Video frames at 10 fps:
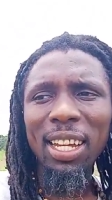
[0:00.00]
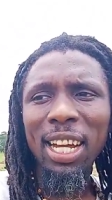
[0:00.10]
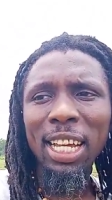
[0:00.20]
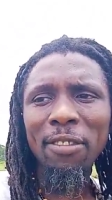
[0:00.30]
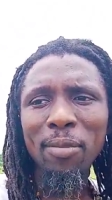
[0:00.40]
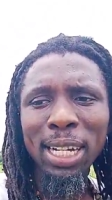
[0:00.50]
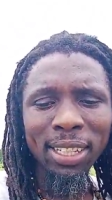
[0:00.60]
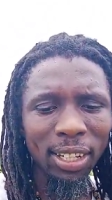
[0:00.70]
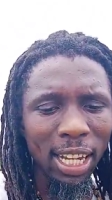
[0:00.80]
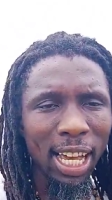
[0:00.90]
not
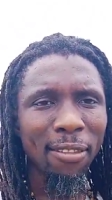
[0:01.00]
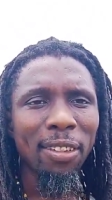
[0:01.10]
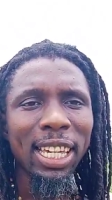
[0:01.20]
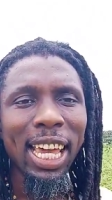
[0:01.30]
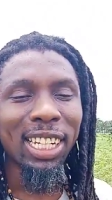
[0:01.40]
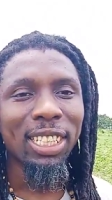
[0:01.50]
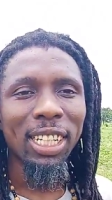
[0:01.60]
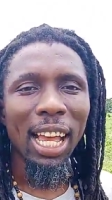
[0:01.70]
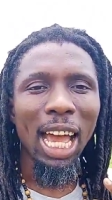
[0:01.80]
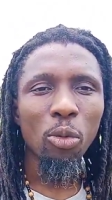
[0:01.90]
everybody's gonna have the
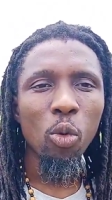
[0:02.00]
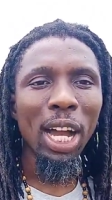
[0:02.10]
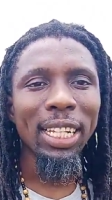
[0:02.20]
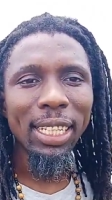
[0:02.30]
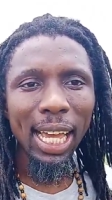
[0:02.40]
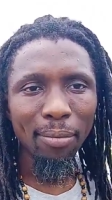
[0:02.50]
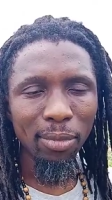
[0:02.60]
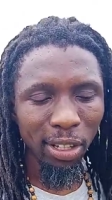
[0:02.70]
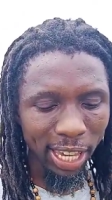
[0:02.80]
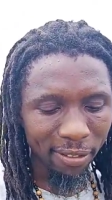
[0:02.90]
cash at one
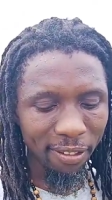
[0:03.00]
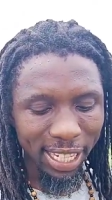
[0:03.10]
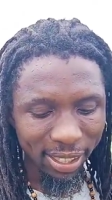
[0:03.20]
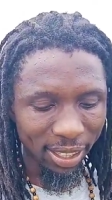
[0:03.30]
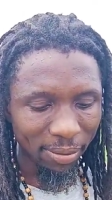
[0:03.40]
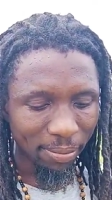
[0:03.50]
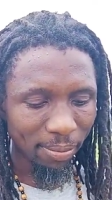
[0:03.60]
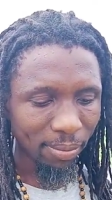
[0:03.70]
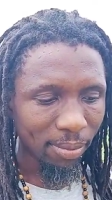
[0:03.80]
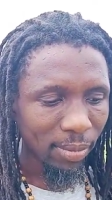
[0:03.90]
time to invest,
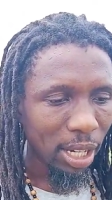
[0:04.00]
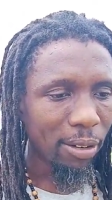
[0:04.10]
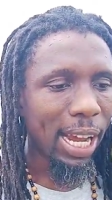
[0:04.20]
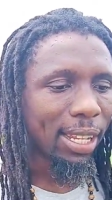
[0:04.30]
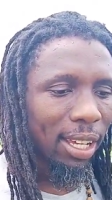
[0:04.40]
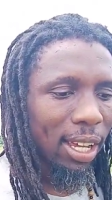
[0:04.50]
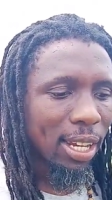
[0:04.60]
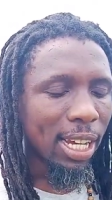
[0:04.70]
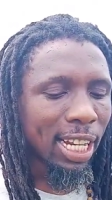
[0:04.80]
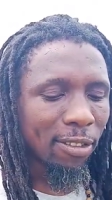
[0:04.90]
right?
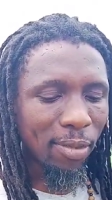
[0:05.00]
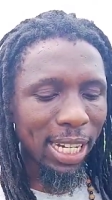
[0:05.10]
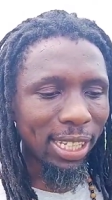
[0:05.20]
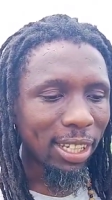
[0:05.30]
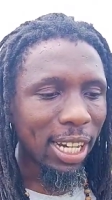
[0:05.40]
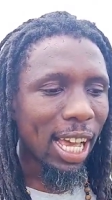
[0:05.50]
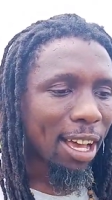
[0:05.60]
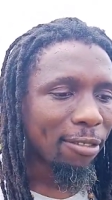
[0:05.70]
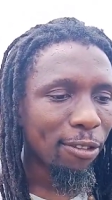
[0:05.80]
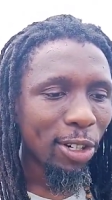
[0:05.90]
Not everybody's gonna
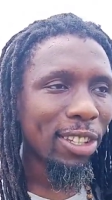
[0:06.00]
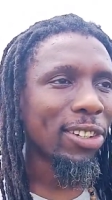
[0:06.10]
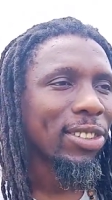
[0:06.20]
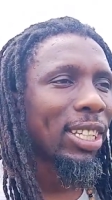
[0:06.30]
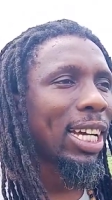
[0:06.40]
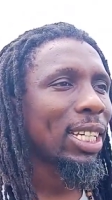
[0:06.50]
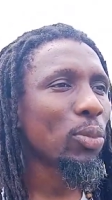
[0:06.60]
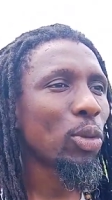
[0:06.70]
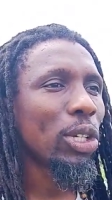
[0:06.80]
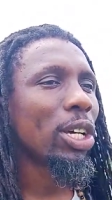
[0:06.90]
have
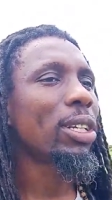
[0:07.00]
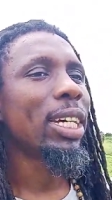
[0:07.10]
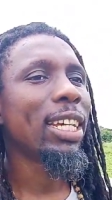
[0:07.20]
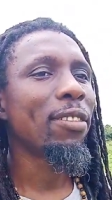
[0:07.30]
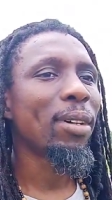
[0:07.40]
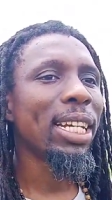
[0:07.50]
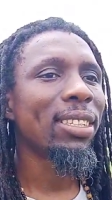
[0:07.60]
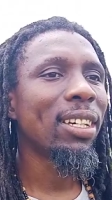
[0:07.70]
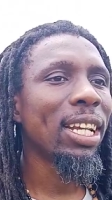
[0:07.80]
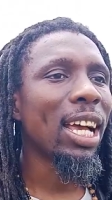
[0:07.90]
$4,000 put down. Not
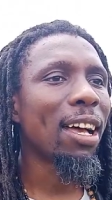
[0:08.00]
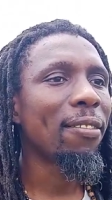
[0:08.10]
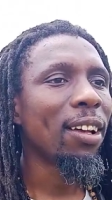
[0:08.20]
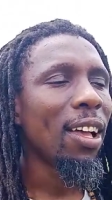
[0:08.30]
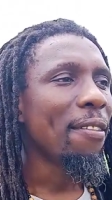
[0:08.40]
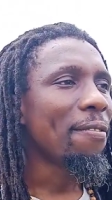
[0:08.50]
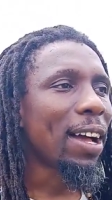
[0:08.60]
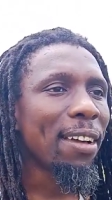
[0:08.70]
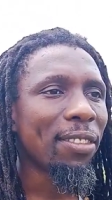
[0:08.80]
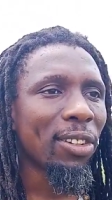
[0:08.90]
everybody's gonna have
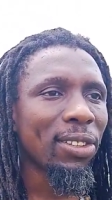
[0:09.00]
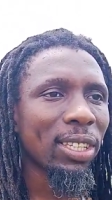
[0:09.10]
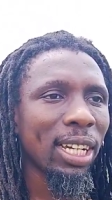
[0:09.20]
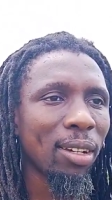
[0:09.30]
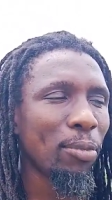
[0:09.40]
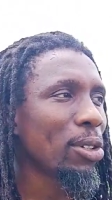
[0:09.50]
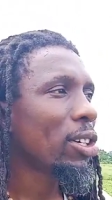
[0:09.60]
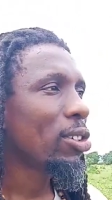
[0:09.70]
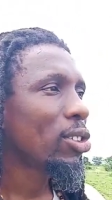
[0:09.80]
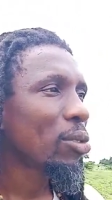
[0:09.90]
$5,000 put
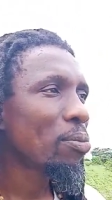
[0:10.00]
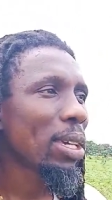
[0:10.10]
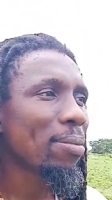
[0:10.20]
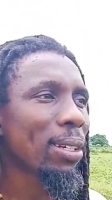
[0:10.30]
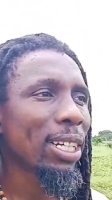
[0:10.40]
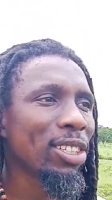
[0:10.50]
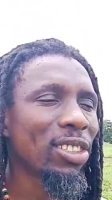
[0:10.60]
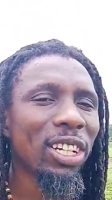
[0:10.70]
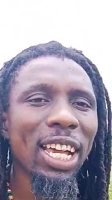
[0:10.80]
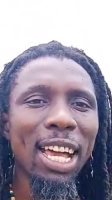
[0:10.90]
down. Some people are
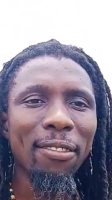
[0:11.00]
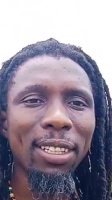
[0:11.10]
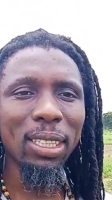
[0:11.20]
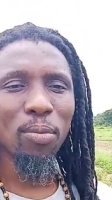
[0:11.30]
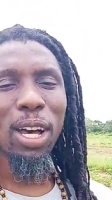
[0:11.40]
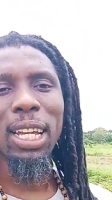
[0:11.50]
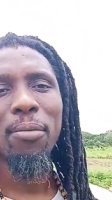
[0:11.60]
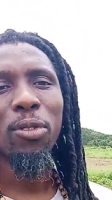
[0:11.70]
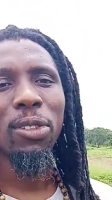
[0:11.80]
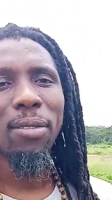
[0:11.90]
just gonna have a small
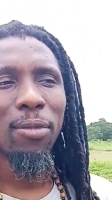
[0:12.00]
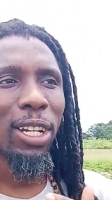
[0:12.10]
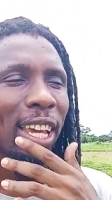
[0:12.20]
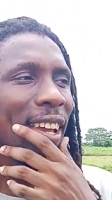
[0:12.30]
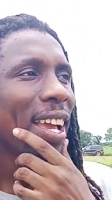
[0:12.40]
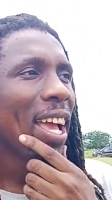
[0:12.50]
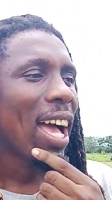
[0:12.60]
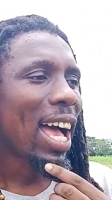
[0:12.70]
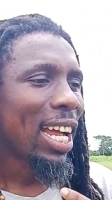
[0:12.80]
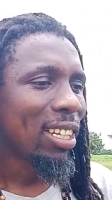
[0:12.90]
amount of money,
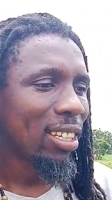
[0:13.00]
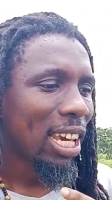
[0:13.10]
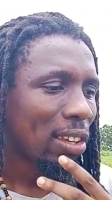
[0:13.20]
and